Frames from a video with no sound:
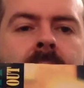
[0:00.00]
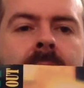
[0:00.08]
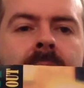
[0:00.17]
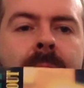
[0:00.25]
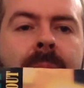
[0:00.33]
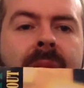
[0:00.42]

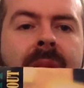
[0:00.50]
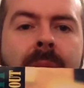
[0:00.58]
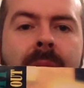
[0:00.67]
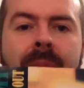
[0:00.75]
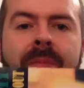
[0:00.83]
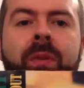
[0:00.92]
A little bit of hip
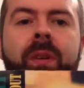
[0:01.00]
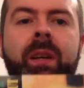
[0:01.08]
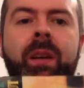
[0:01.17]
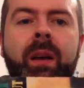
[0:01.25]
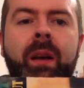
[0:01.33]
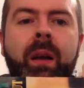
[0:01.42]
hop for you.
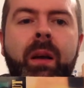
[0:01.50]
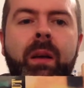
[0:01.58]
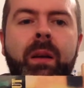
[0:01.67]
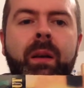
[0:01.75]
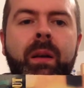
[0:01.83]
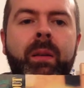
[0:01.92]

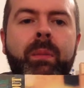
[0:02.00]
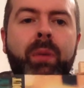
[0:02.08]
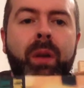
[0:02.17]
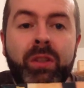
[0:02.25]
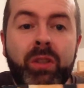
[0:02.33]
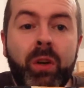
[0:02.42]

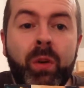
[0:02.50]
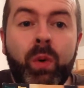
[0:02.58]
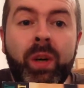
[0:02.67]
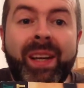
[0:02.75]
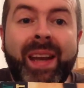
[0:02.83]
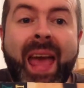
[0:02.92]
Brother's gonna
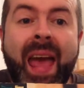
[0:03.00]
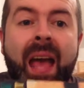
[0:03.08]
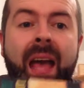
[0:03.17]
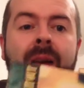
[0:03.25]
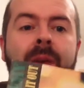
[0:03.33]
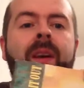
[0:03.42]
work it
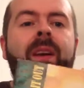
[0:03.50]
out.